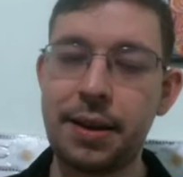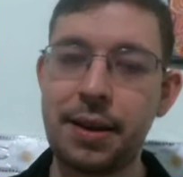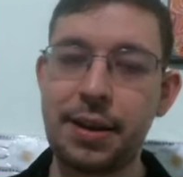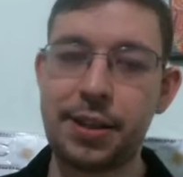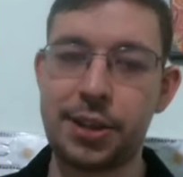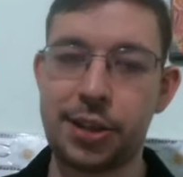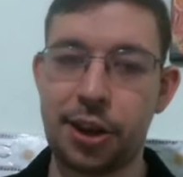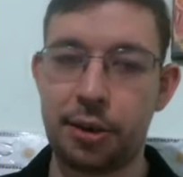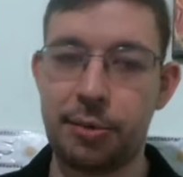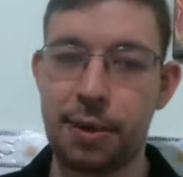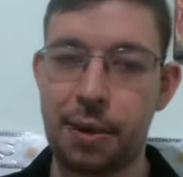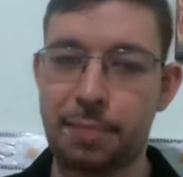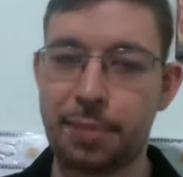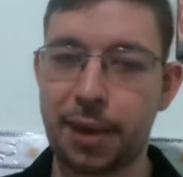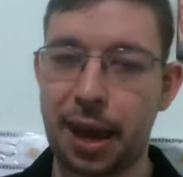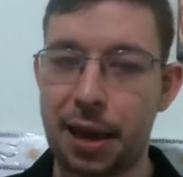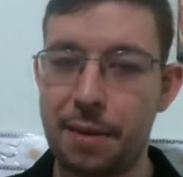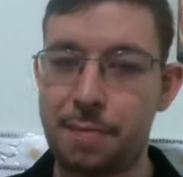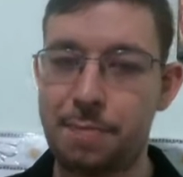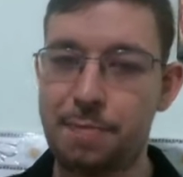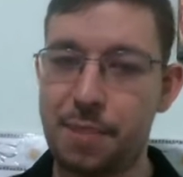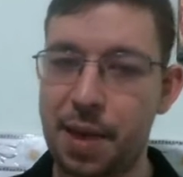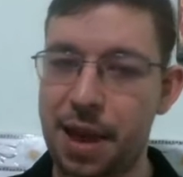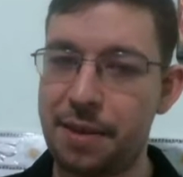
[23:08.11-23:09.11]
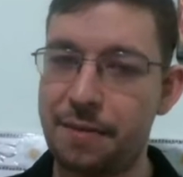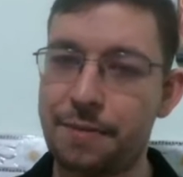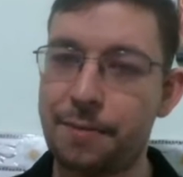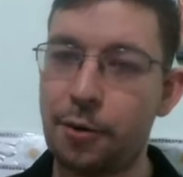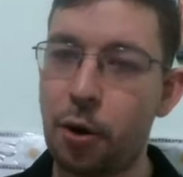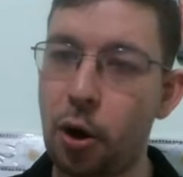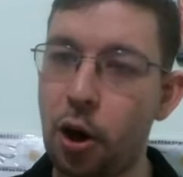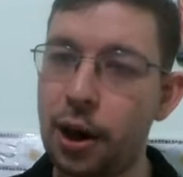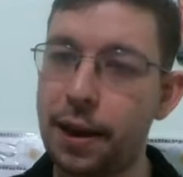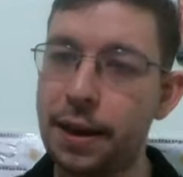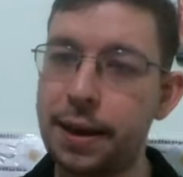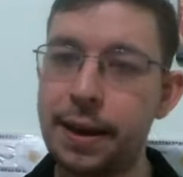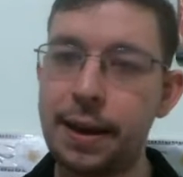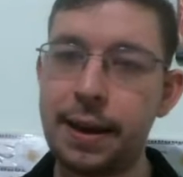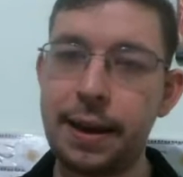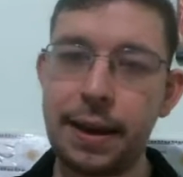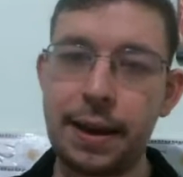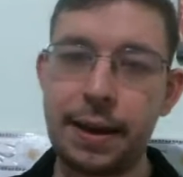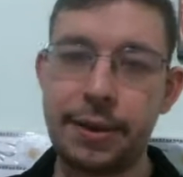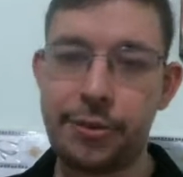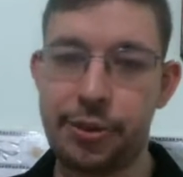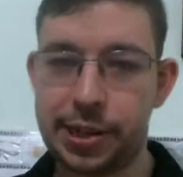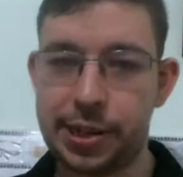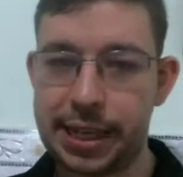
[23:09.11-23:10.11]
So we play b4,
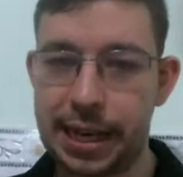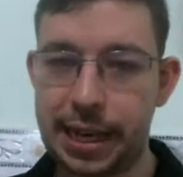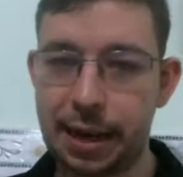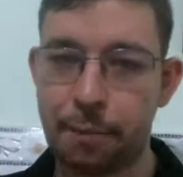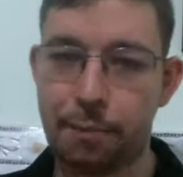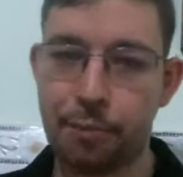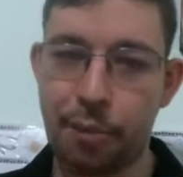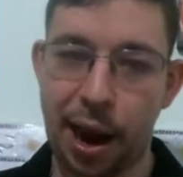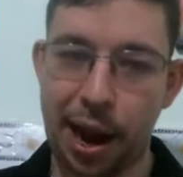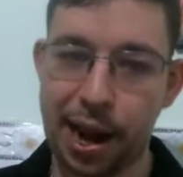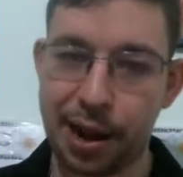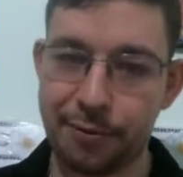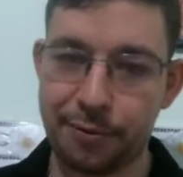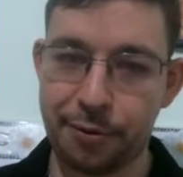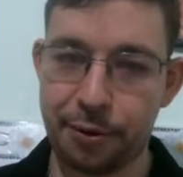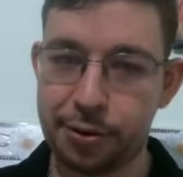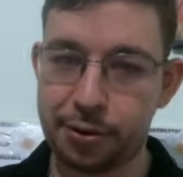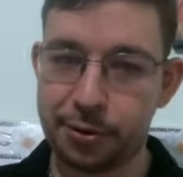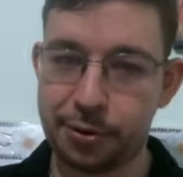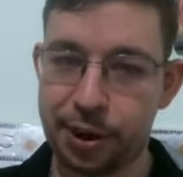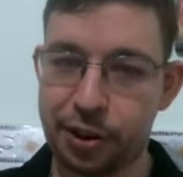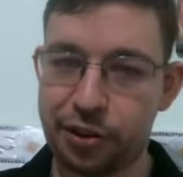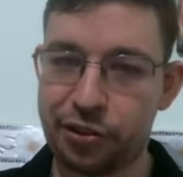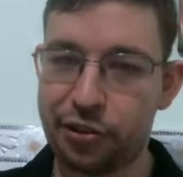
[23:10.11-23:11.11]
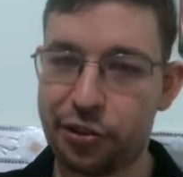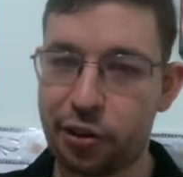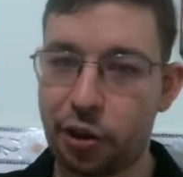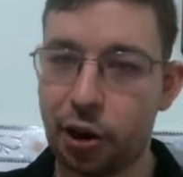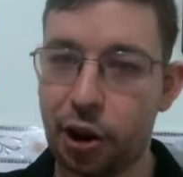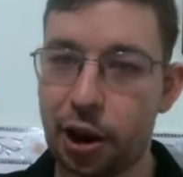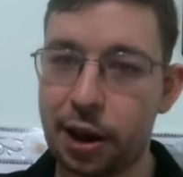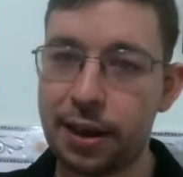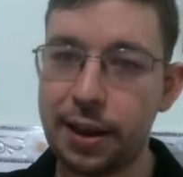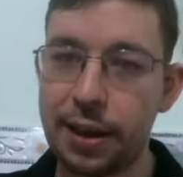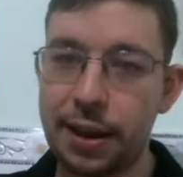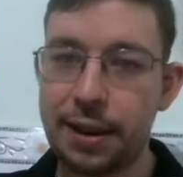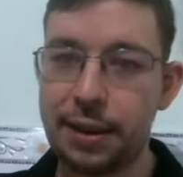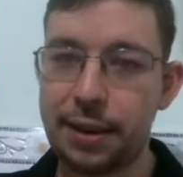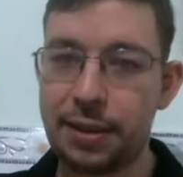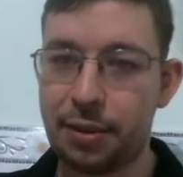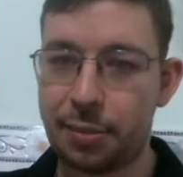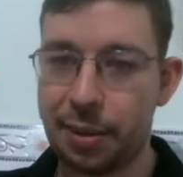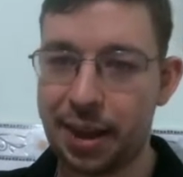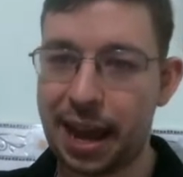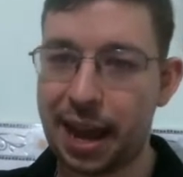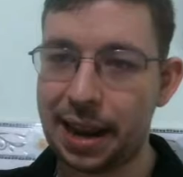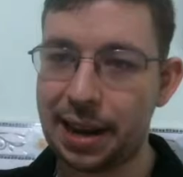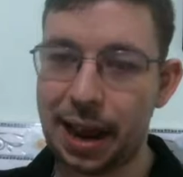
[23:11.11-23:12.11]
using the breakthrough to ensure that
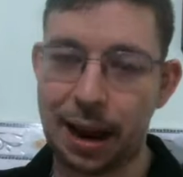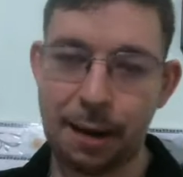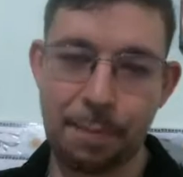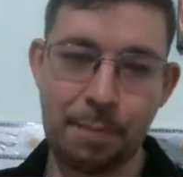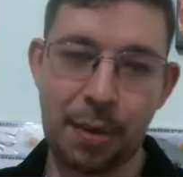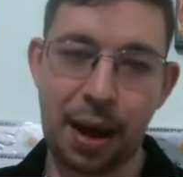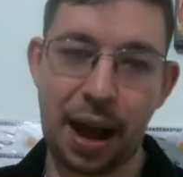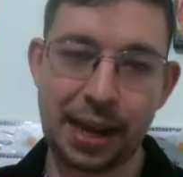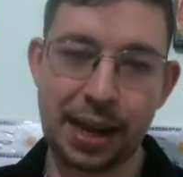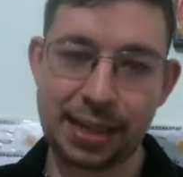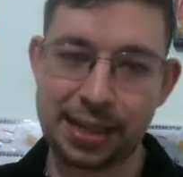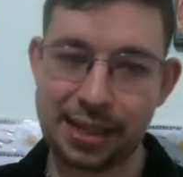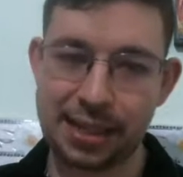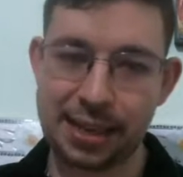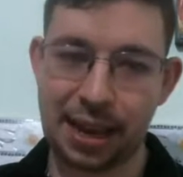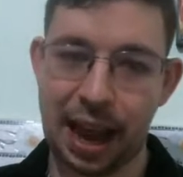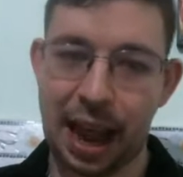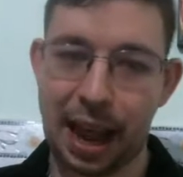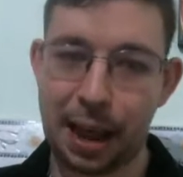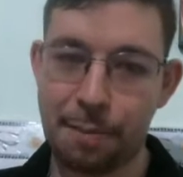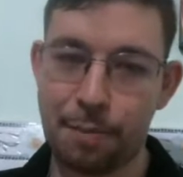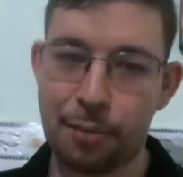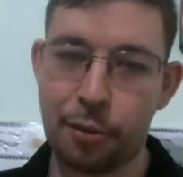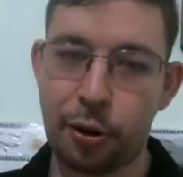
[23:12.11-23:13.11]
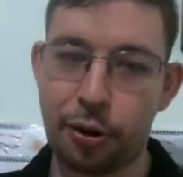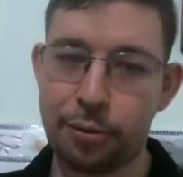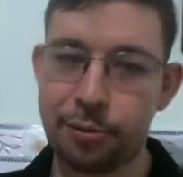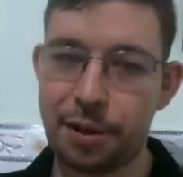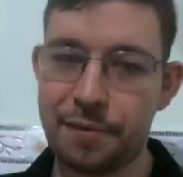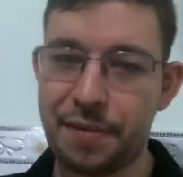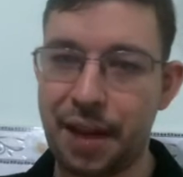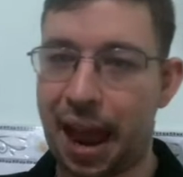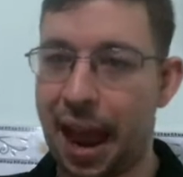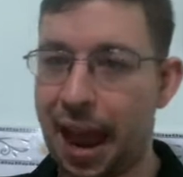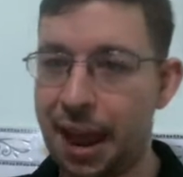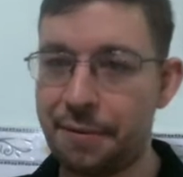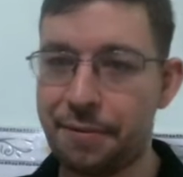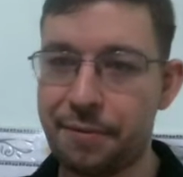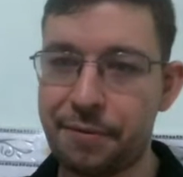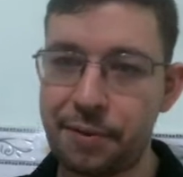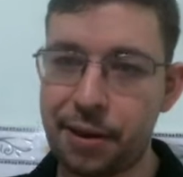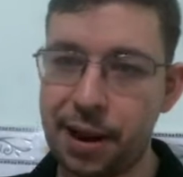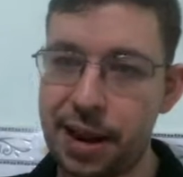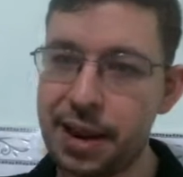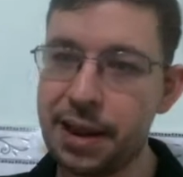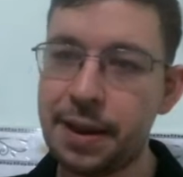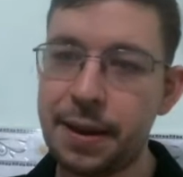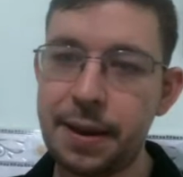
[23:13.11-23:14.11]
we get that passed a pawn with
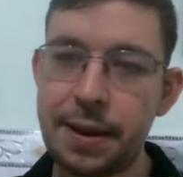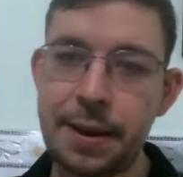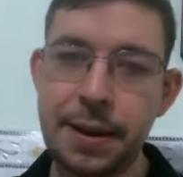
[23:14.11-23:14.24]
a3,